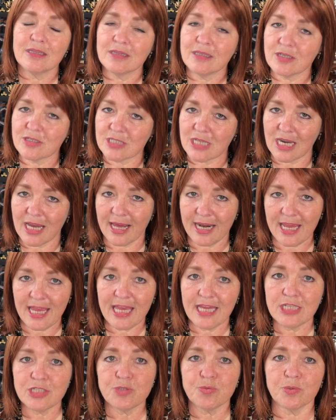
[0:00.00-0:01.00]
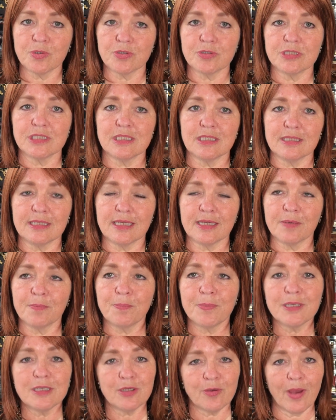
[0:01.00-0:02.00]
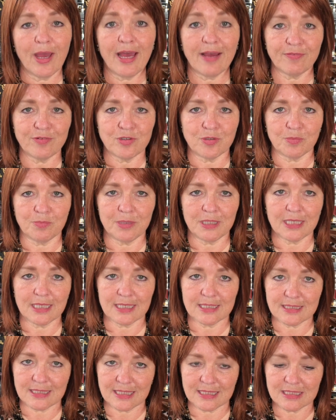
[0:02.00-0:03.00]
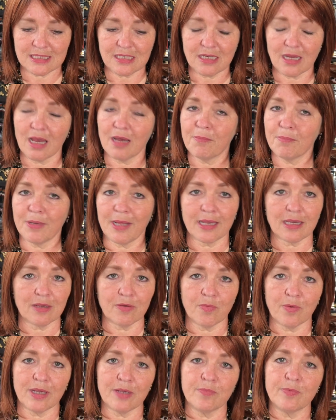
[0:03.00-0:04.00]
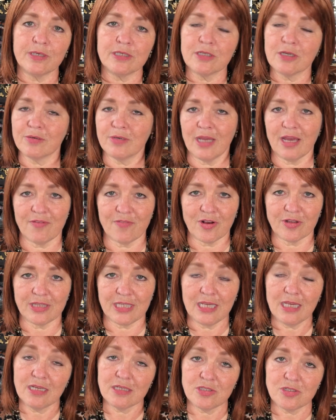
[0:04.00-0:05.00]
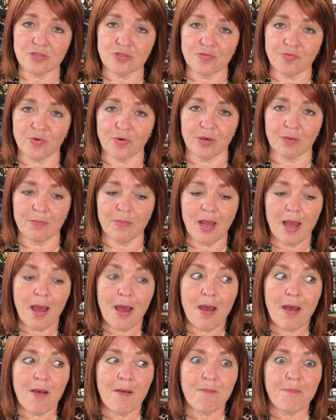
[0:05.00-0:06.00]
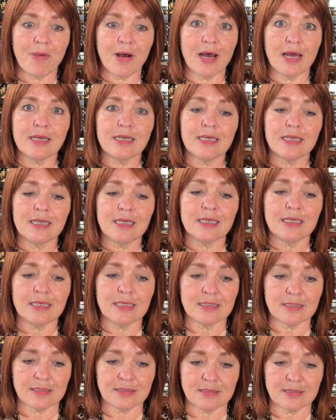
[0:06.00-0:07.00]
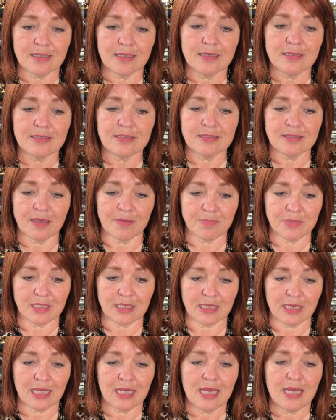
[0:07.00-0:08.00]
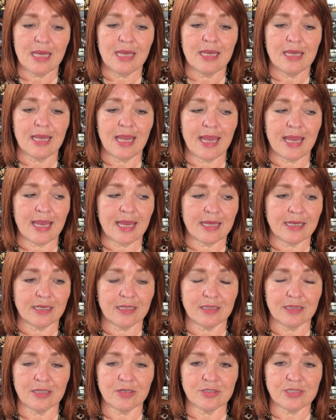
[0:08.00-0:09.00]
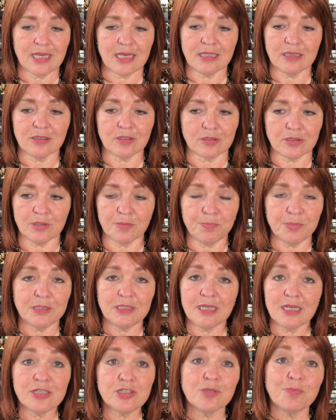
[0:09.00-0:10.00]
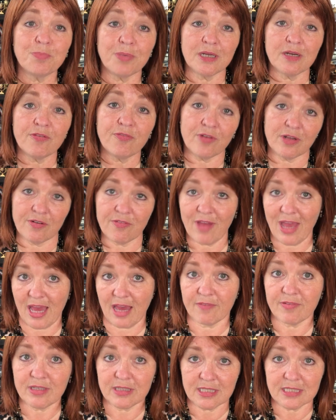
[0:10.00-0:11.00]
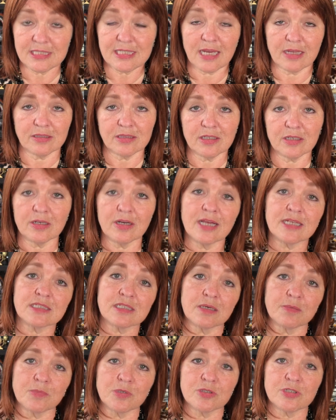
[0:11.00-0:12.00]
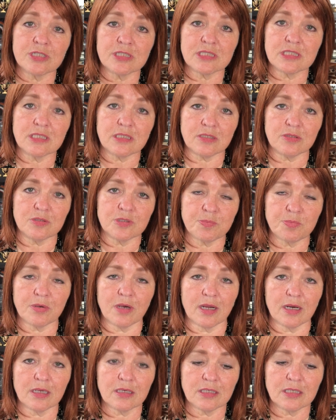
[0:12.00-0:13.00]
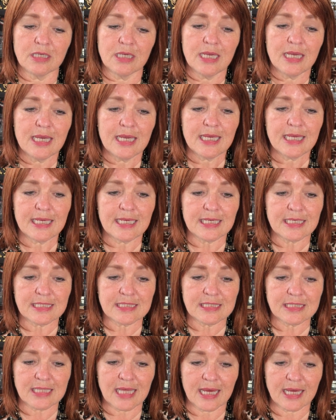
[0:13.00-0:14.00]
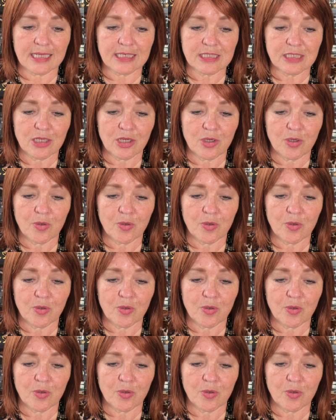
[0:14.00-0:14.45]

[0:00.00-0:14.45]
There's a lot of hedge words in there, but you have to, because it's not black and white. We don't have all the answers for them, but it is something. And they're saying, look, the potential benefit of having this out there as an emergency use product is that